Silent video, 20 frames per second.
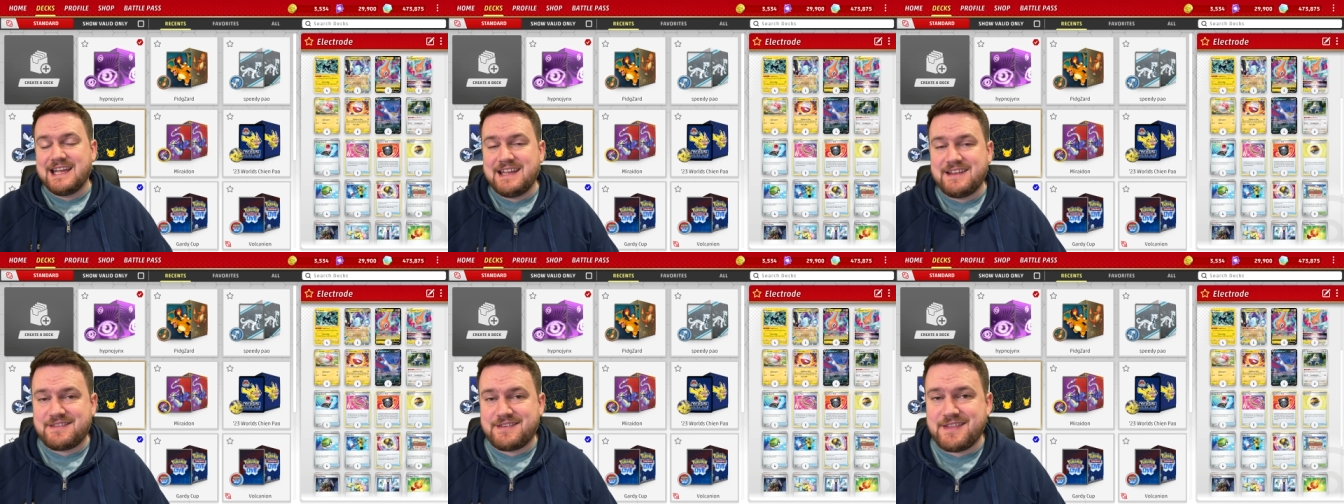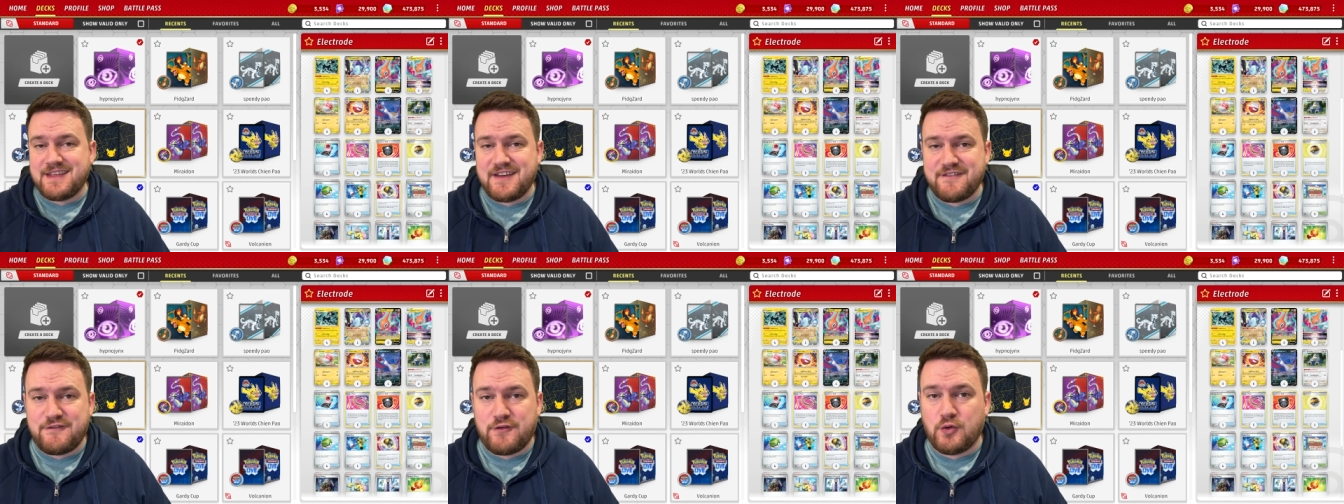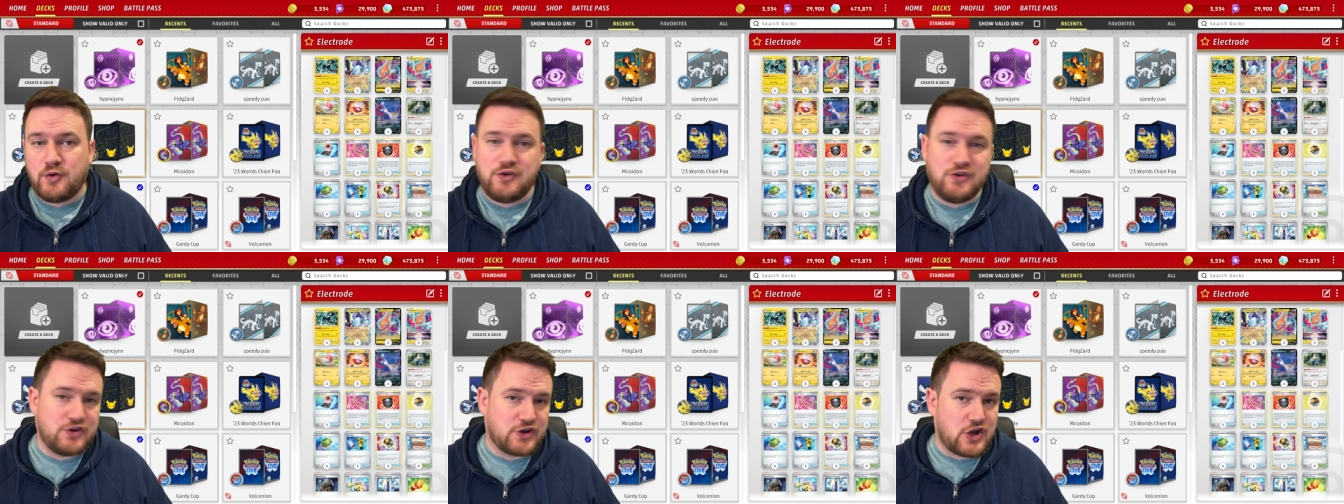It's it's there
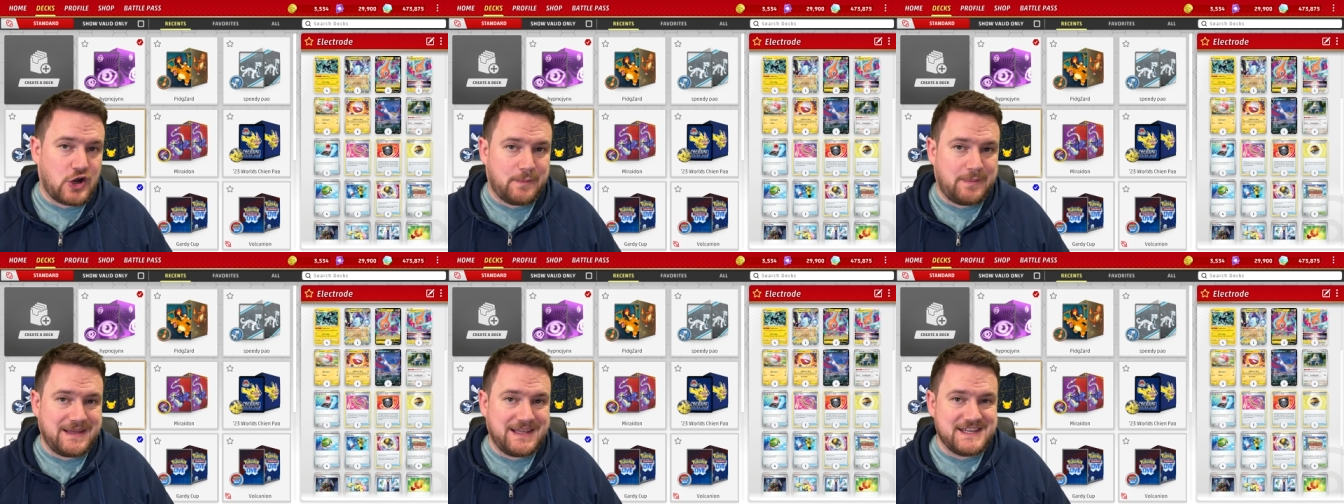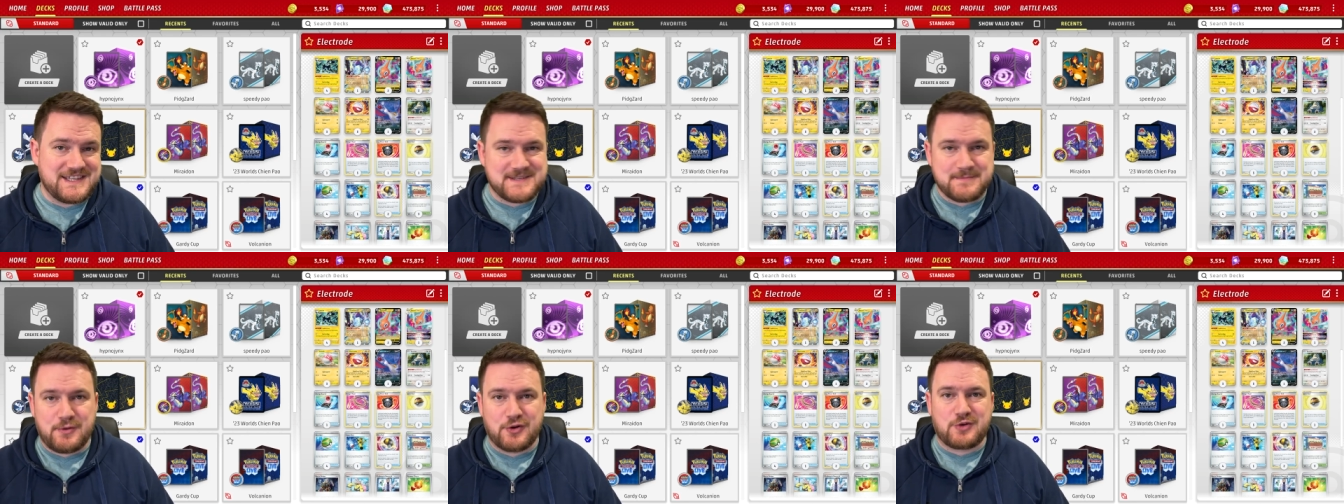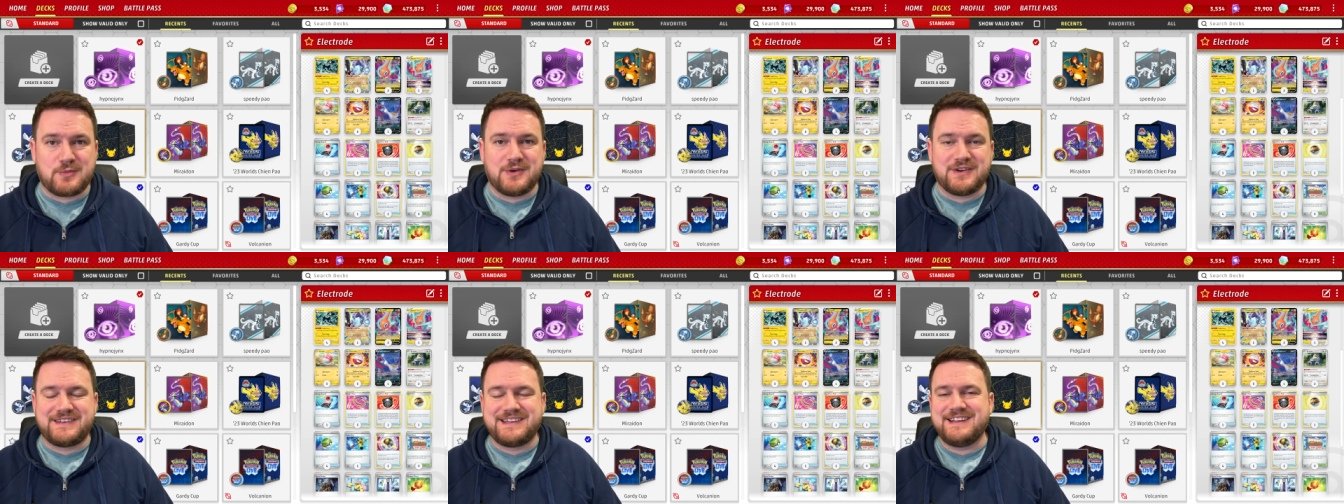for you to copy into
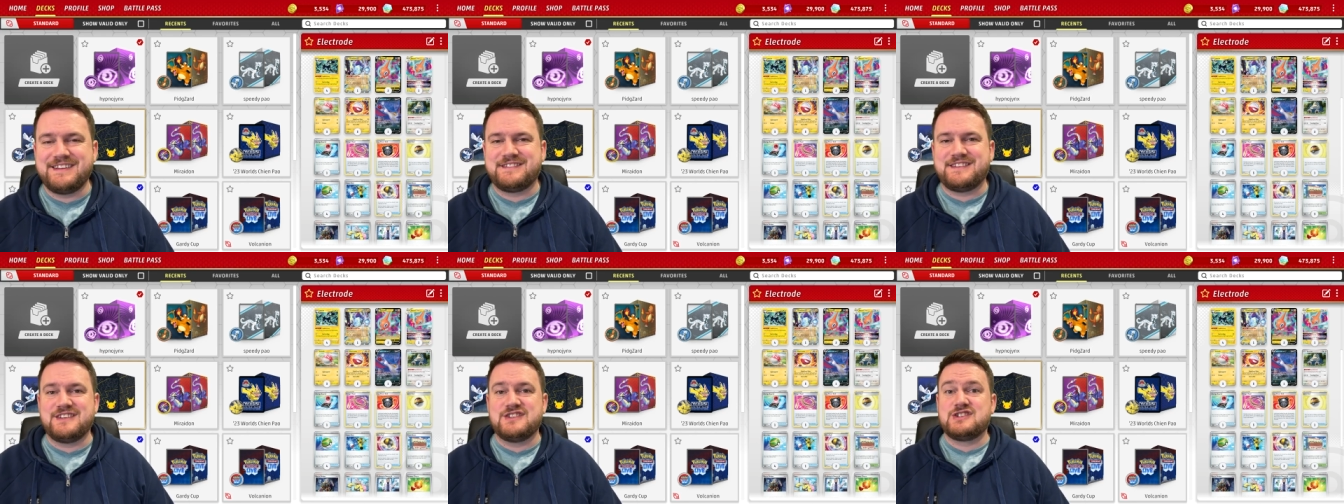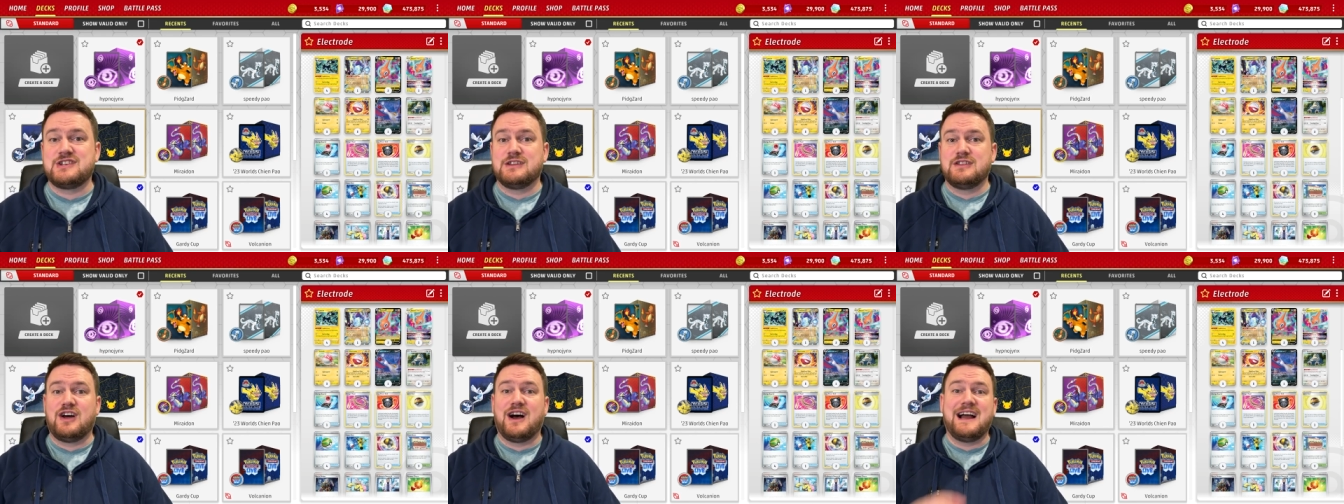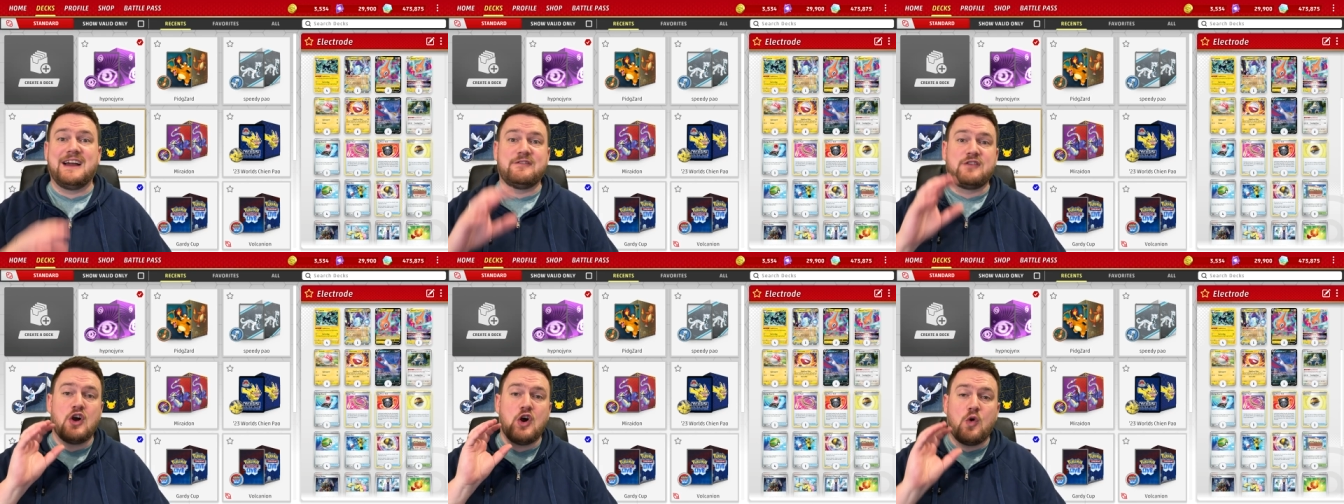Pokemon TCG
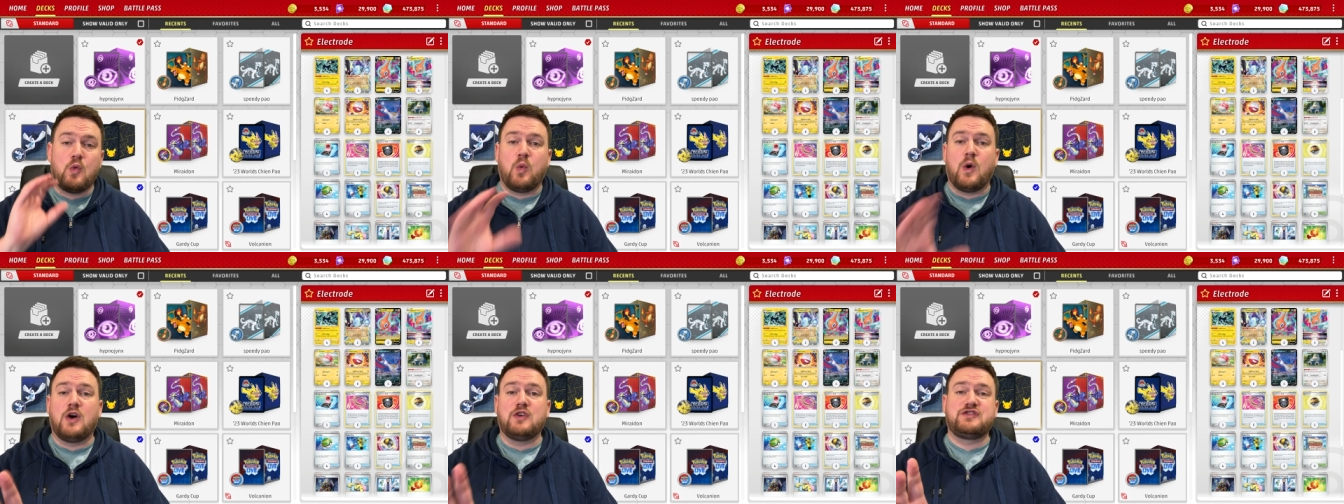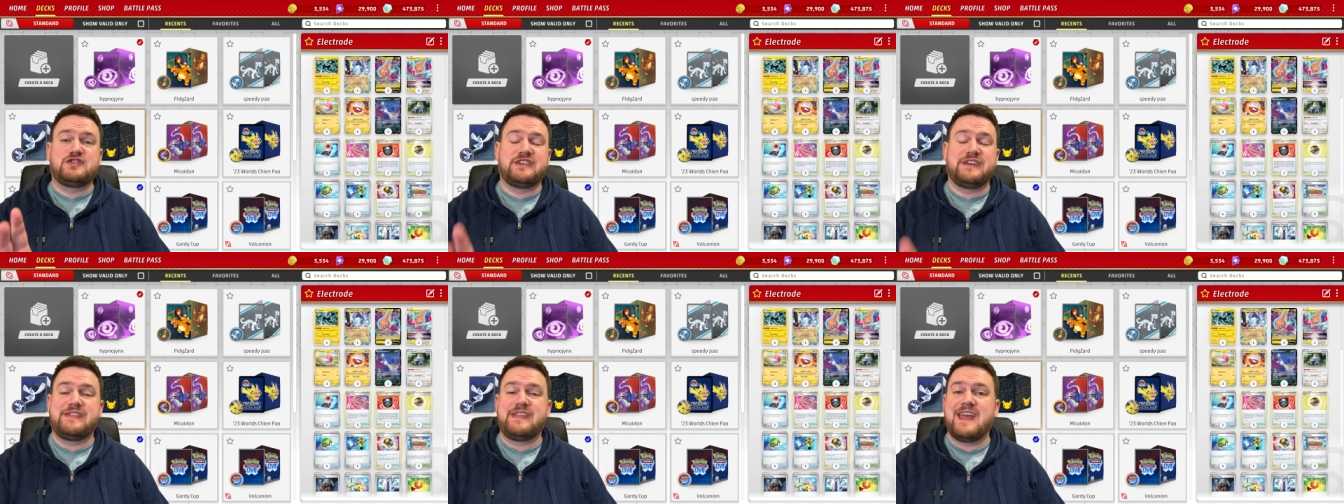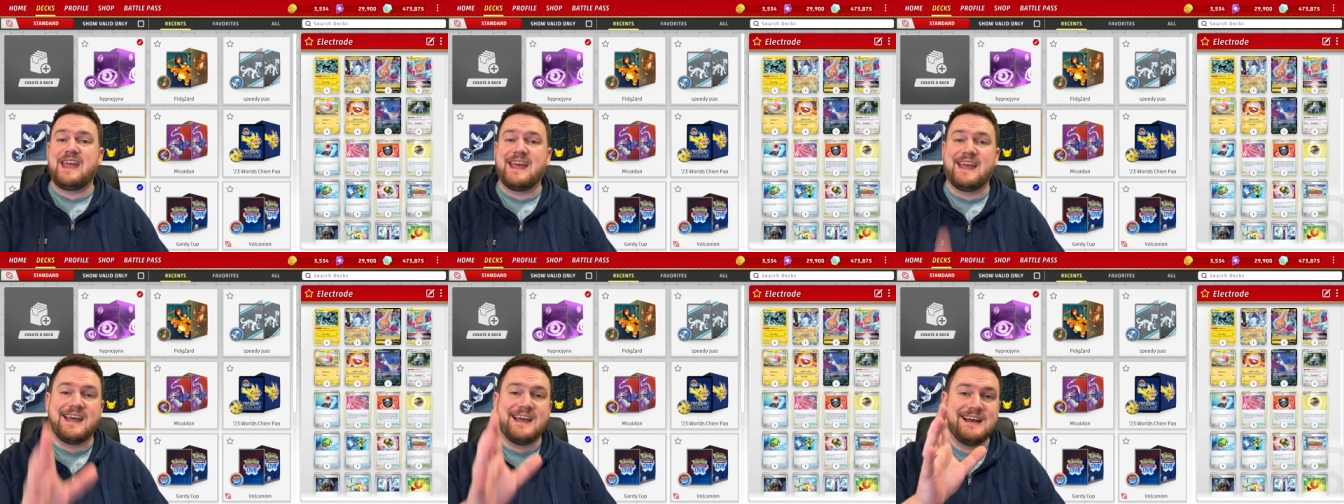Live whilst you're
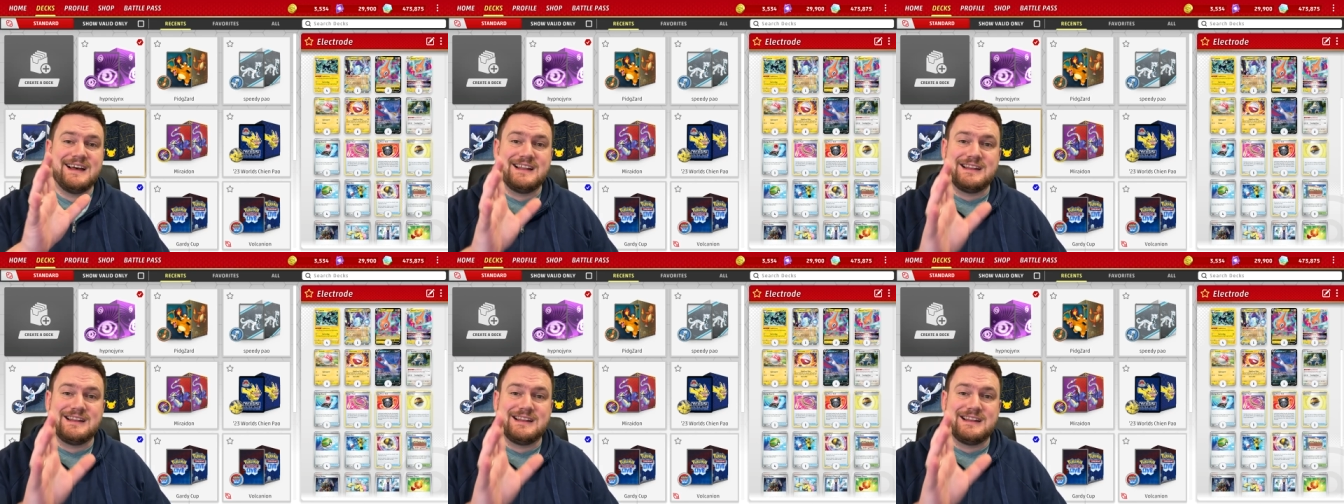there.